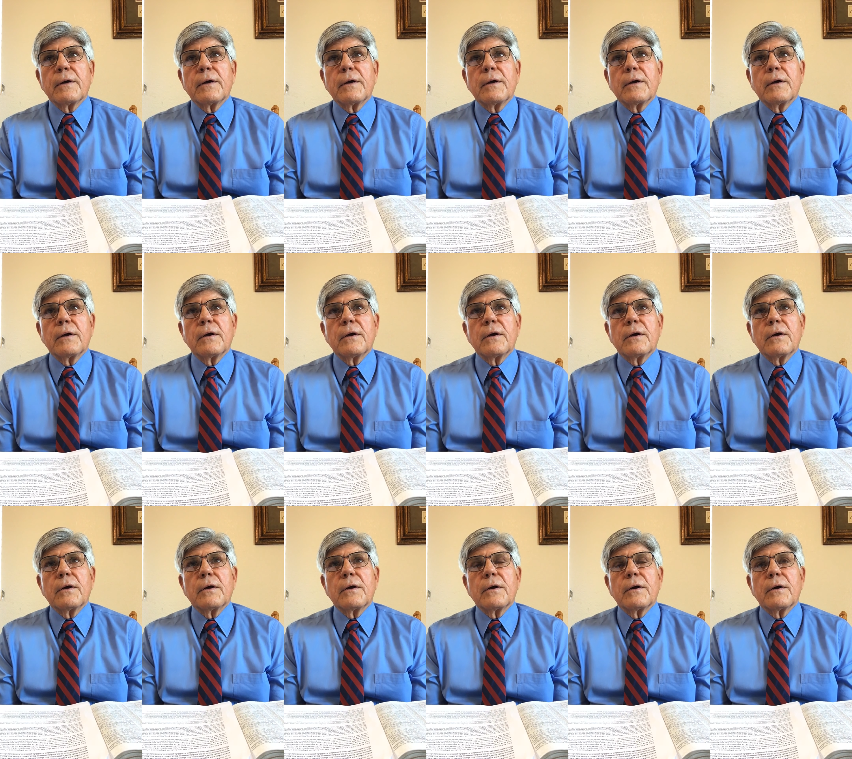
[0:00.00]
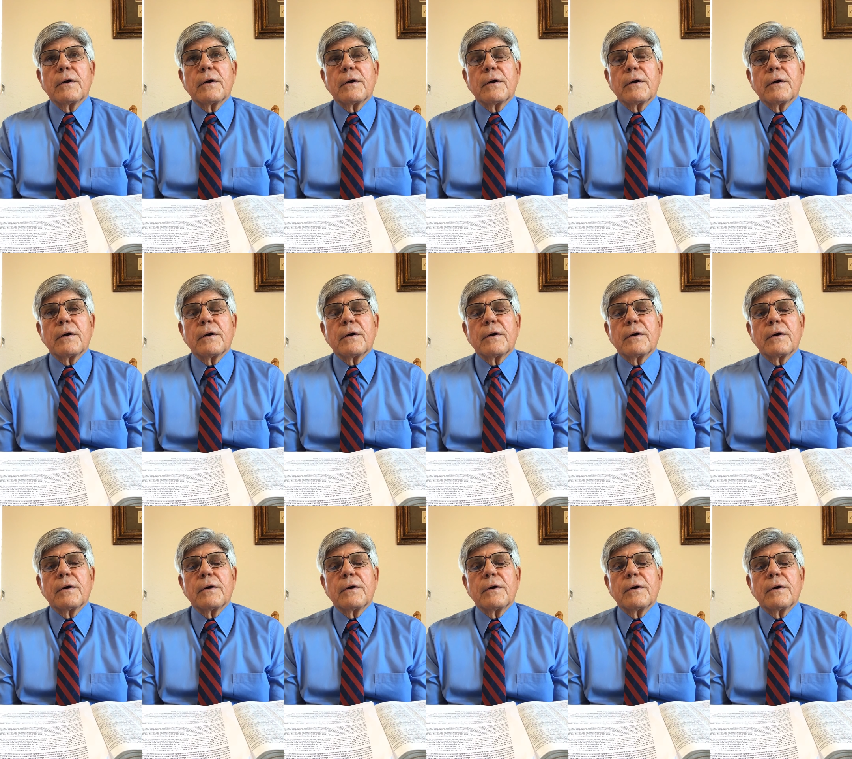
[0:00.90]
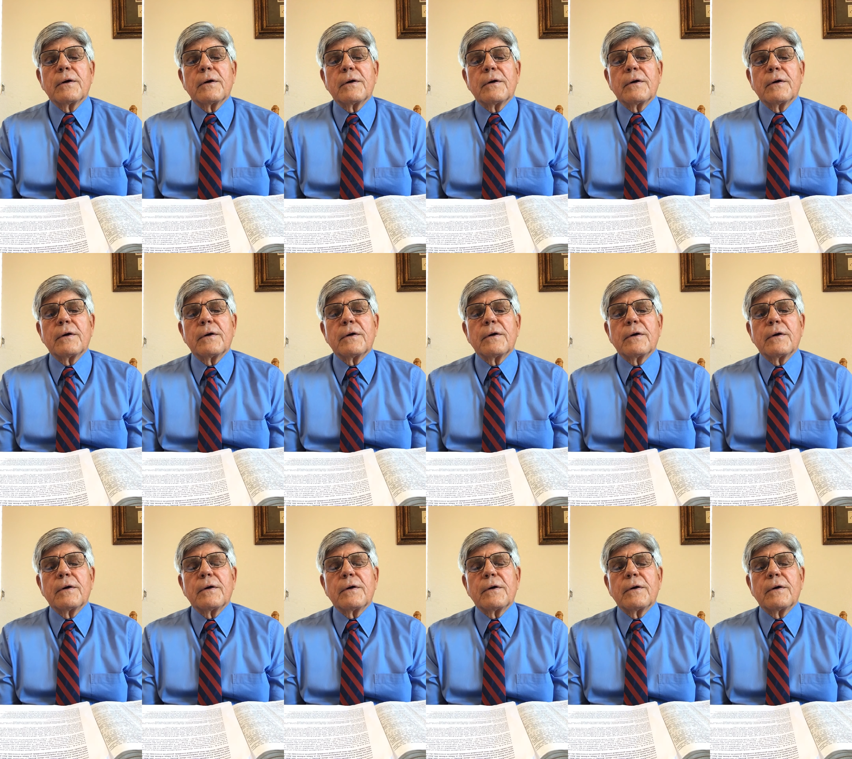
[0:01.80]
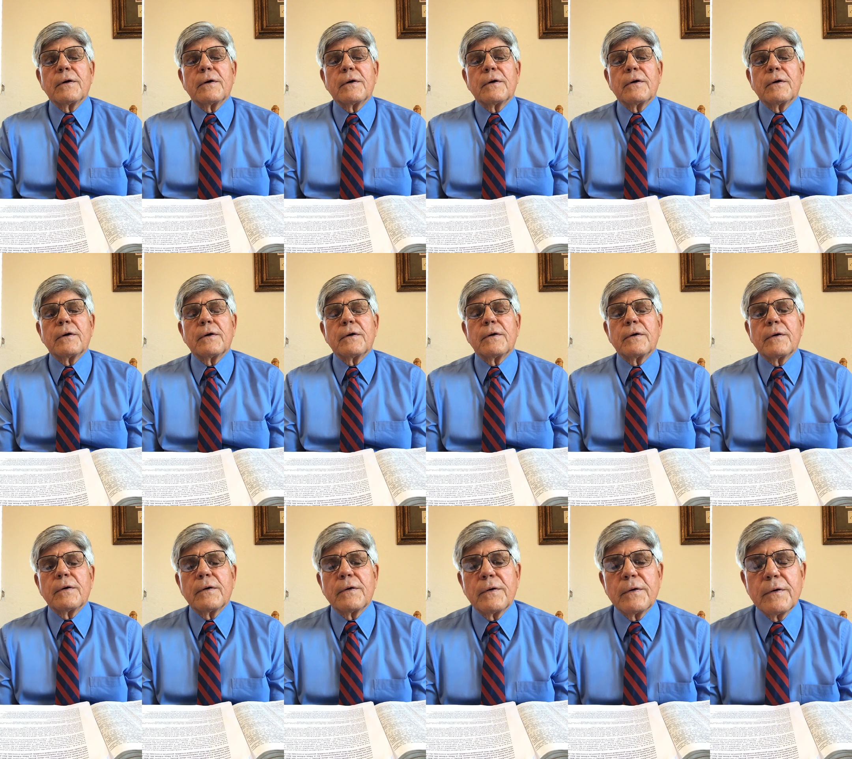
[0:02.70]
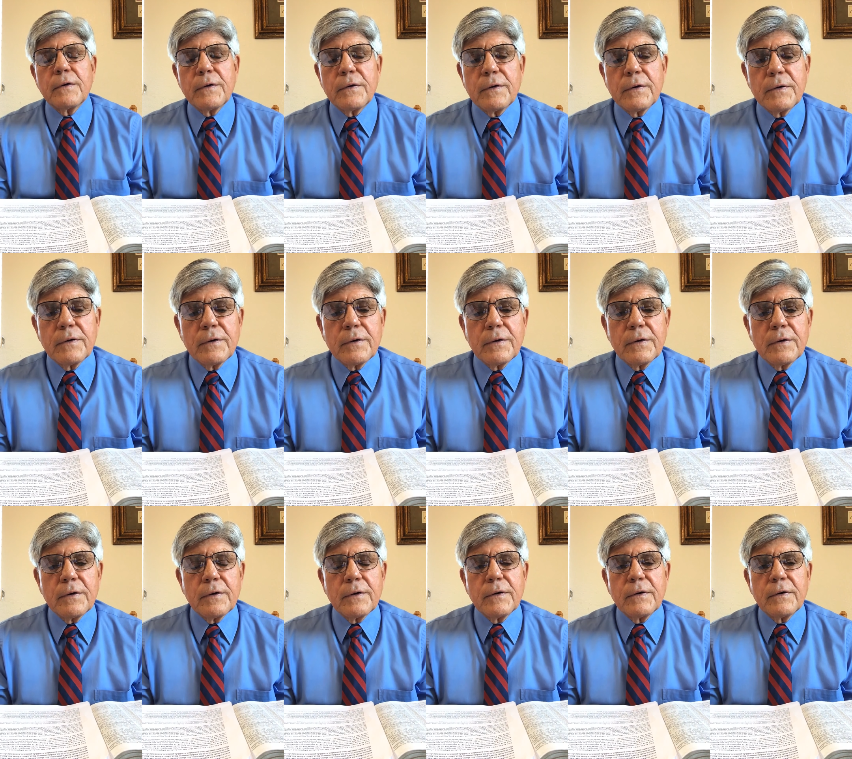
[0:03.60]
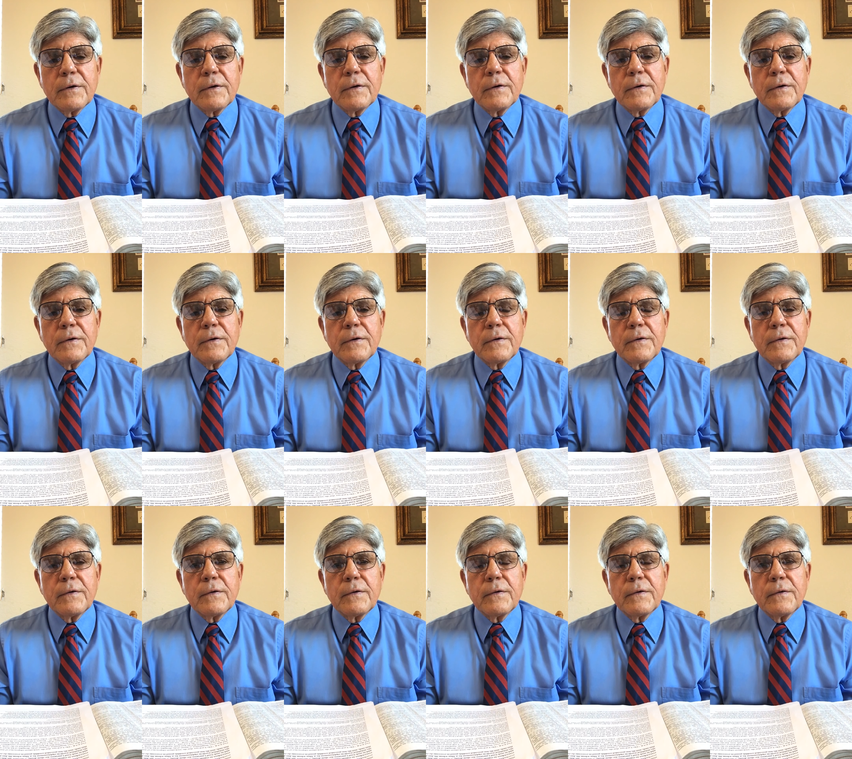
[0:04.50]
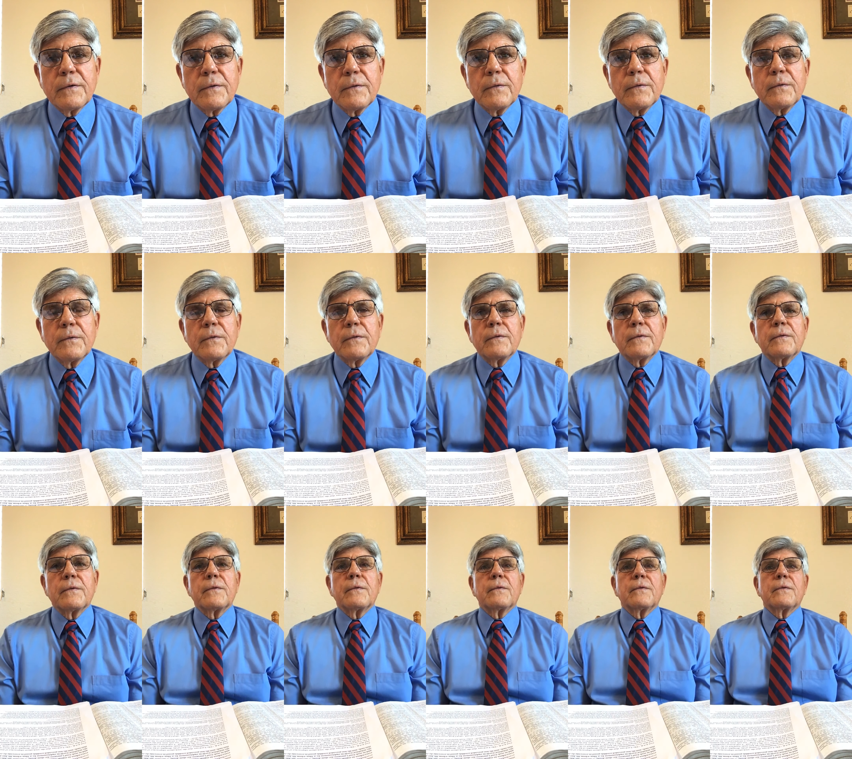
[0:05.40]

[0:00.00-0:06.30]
Nothing is said.